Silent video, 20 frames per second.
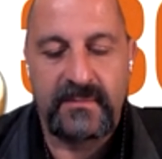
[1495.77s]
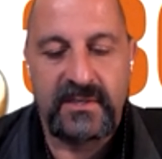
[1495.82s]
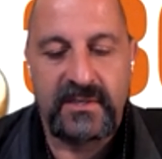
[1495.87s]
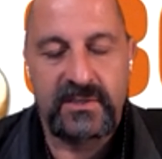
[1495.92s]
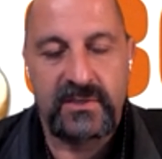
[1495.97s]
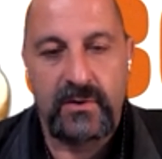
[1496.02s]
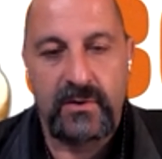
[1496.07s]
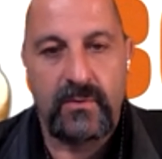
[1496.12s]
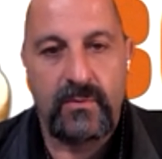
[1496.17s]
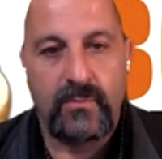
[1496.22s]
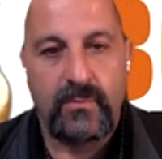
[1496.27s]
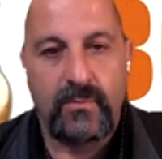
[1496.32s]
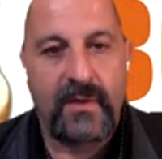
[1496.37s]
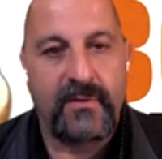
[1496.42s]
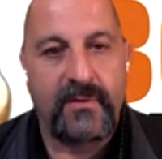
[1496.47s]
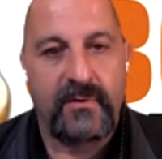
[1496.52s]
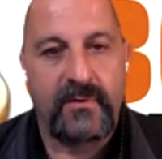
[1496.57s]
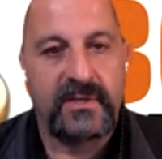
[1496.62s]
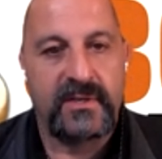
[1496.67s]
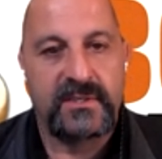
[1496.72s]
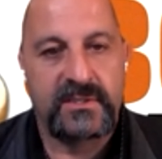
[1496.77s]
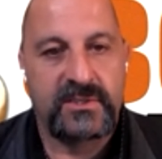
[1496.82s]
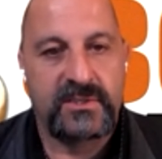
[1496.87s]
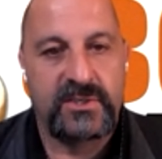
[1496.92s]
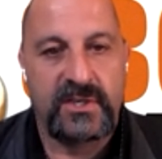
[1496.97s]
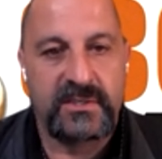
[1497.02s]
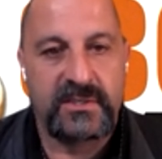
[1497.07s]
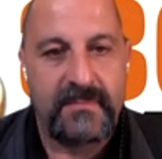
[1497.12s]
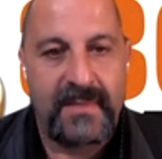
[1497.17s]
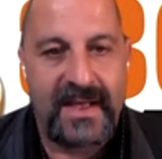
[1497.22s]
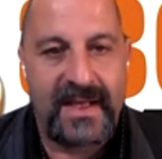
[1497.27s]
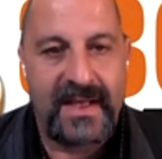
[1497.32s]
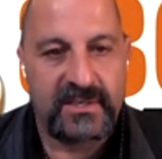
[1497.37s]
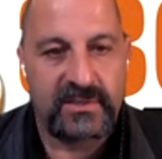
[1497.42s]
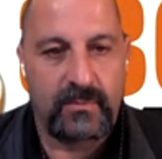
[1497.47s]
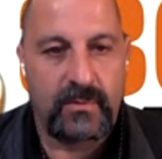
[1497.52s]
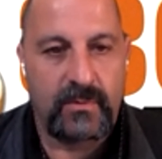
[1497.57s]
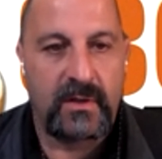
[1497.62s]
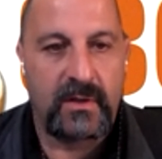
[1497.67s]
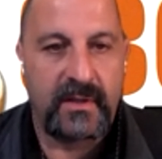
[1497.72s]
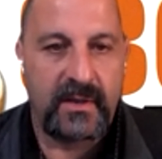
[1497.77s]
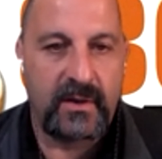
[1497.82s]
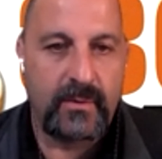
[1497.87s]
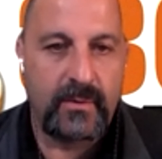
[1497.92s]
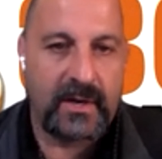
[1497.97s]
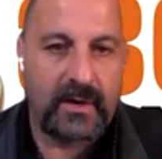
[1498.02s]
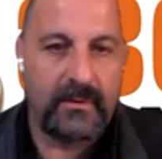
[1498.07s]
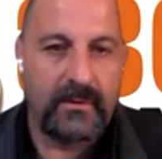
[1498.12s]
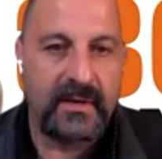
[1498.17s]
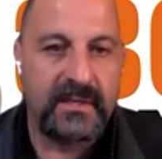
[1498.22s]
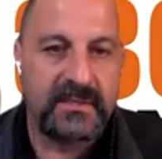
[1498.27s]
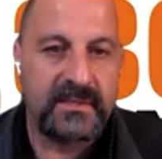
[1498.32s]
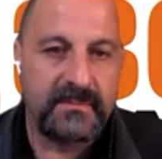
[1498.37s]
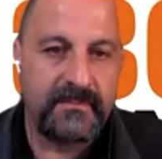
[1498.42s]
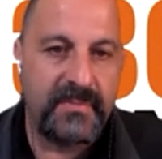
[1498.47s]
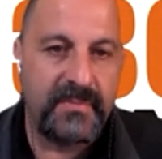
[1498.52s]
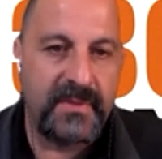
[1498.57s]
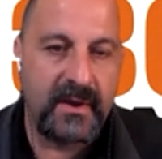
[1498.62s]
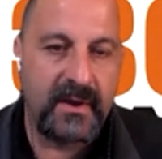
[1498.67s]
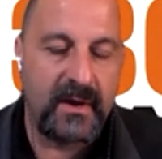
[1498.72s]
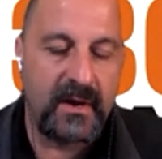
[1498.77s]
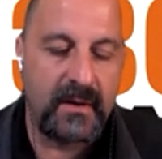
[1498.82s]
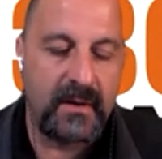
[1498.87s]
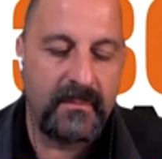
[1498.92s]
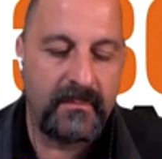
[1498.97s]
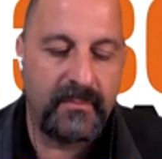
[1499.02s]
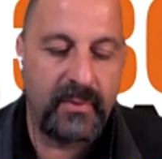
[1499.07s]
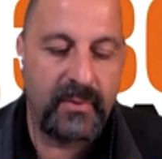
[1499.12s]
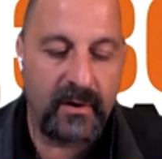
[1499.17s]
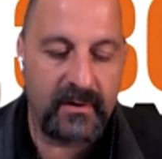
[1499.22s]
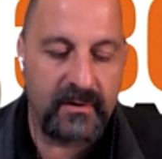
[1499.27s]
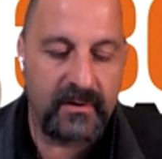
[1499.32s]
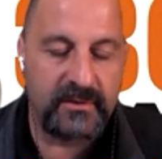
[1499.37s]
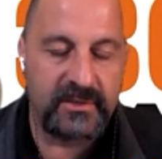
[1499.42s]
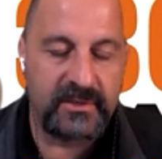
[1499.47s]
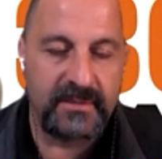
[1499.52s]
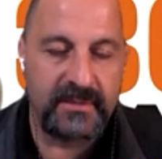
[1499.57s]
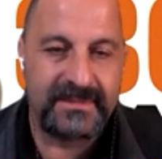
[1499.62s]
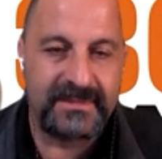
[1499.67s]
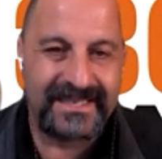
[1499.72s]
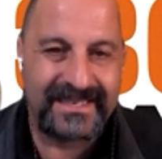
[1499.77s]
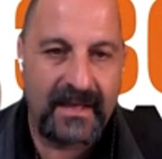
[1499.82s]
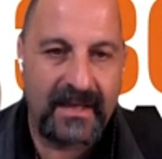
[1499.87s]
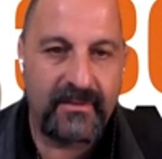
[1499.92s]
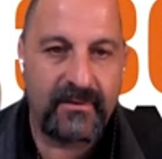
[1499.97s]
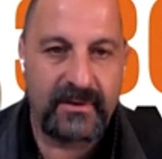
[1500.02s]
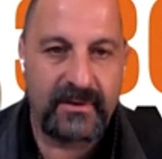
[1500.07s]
And so whether it's just Masterwall and Quikrete partnership together, it's